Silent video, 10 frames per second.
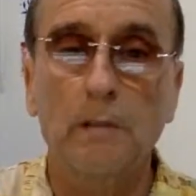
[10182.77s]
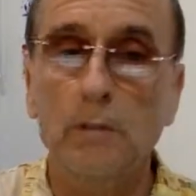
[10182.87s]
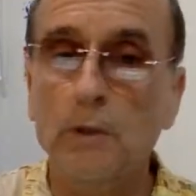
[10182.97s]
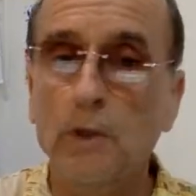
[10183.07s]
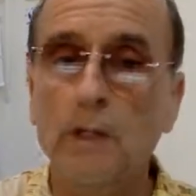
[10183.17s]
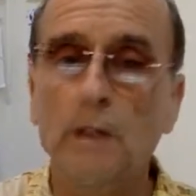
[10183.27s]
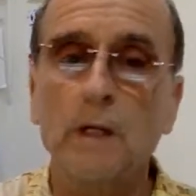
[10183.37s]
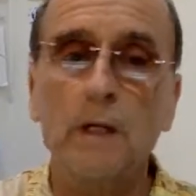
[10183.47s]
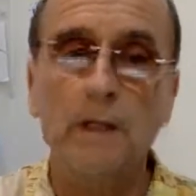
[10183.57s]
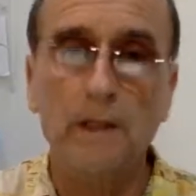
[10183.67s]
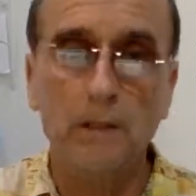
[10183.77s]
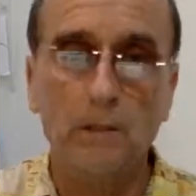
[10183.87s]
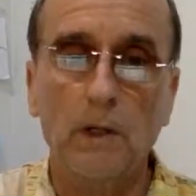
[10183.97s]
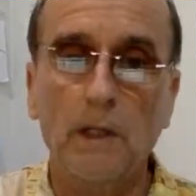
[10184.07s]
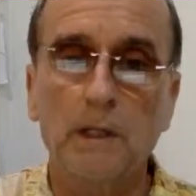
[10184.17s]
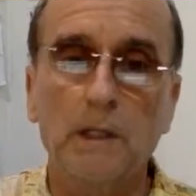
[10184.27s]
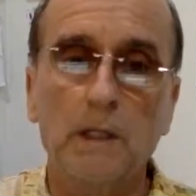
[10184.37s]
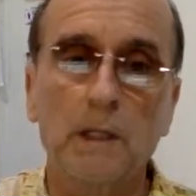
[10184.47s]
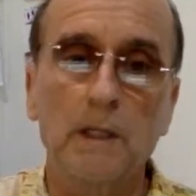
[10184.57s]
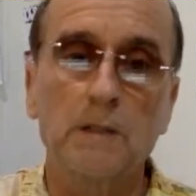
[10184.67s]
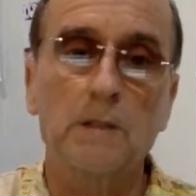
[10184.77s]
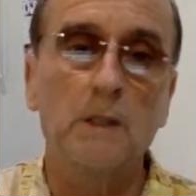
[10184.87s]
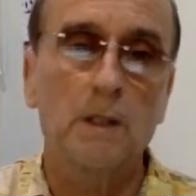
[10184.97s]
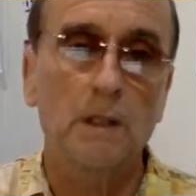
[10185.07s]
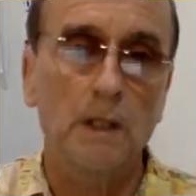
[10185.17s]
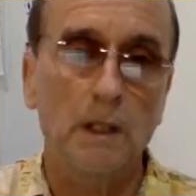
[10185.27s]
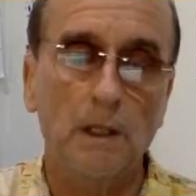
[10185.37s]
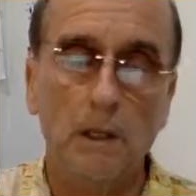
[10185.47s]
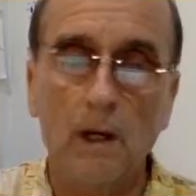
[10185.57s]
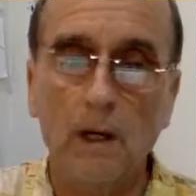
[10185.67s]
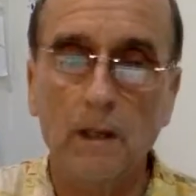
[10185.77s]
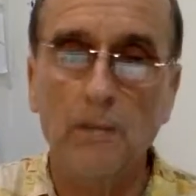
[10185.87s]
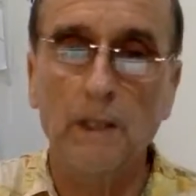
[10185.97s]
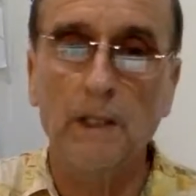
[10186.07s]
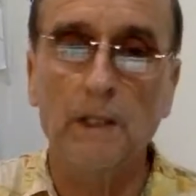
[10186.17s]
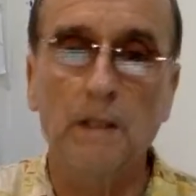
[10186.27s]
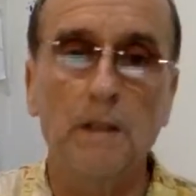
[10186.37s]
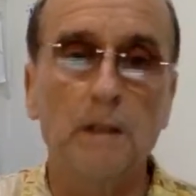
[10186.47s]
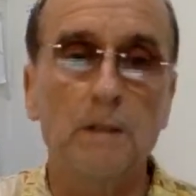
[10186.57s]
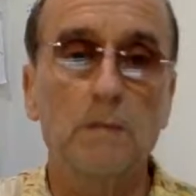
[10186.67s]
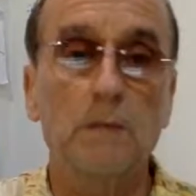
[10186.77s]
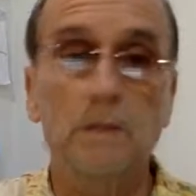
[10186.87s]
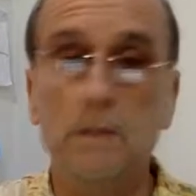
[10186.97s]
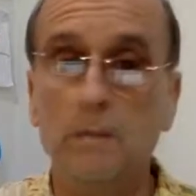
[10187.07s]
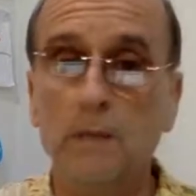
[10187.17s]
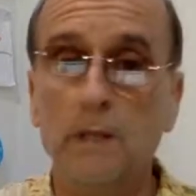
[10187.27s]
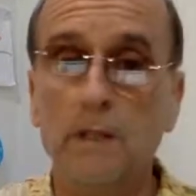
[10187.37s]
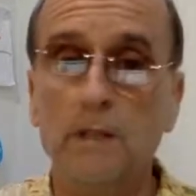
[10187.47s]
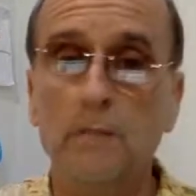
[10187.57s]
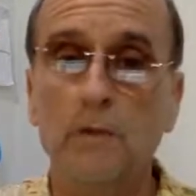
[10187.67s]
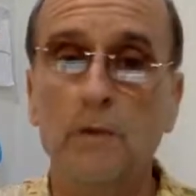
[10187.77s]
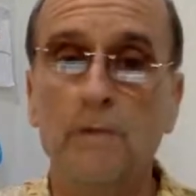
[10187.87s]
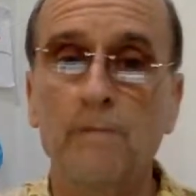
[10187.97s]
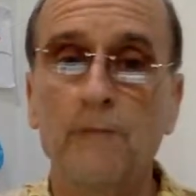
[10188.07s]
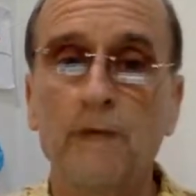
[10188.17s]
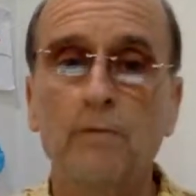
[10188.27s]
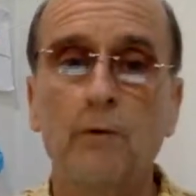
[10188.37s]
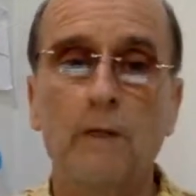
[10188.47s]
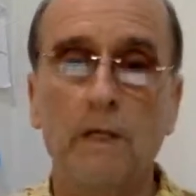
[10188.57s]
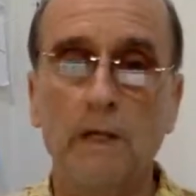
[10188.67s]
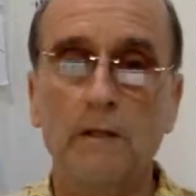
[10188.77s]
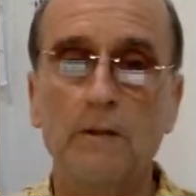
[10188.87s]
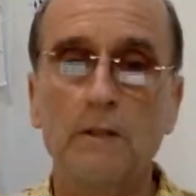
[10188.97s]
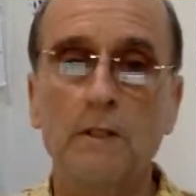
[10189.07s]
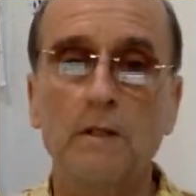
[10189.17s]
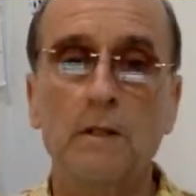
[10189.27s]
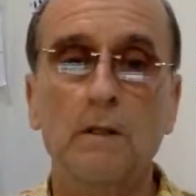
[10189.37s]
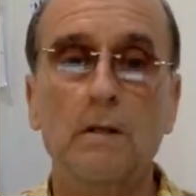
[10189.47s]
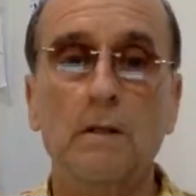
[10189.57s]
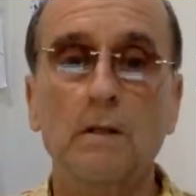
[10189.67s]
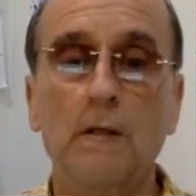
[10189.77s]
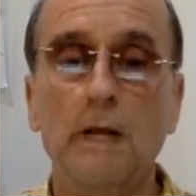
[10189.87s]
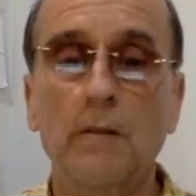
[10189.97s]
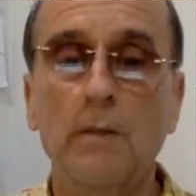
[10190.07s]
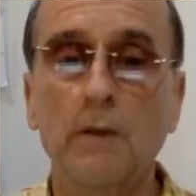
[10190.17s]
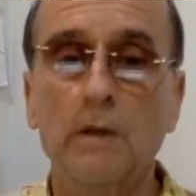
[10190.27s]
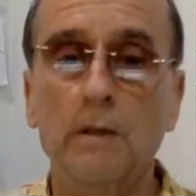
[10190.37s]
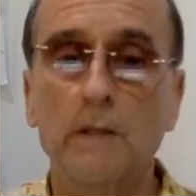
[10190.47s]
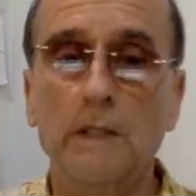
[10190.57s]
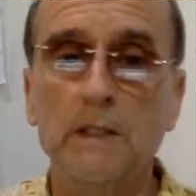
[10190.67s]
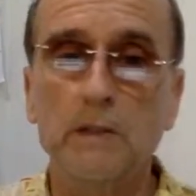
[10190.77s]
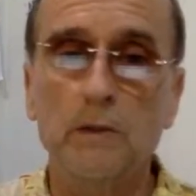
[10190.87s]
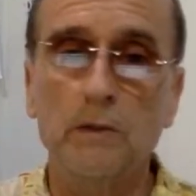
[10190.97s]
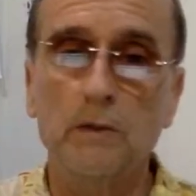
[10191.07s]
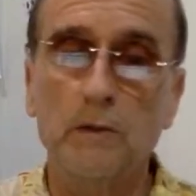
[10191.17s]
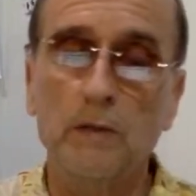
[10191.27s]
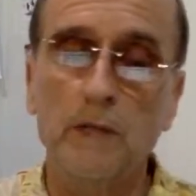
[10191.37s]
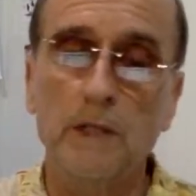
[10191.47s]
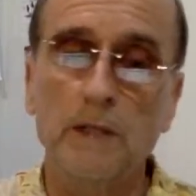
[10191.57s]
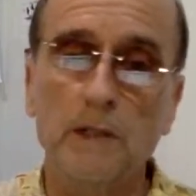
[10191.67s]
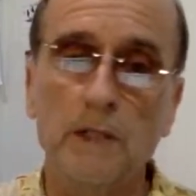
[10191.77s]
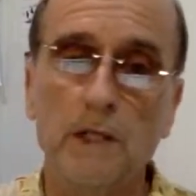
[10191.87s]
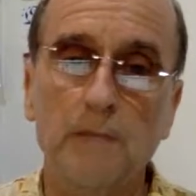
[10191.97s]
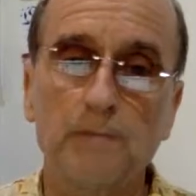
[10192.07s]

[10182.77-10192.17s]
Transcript: put online and monetized and automated as much as possible. For the others in the latter part of the list, those are things that